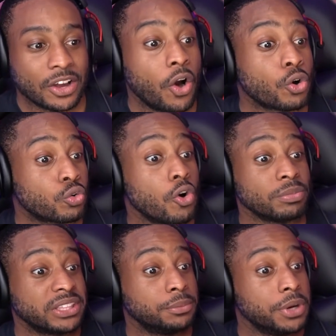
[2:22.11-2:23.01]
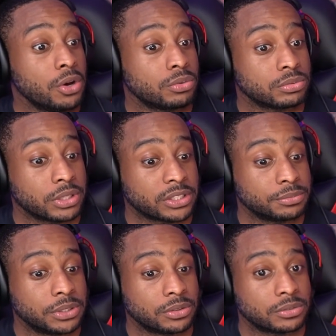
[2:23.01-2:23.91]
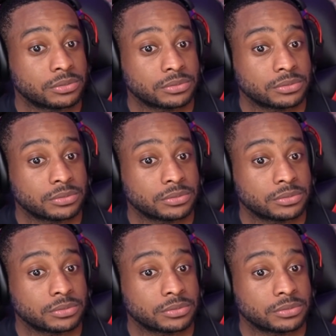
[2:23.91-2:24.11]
Oh, Chrome, let them know. Let them know.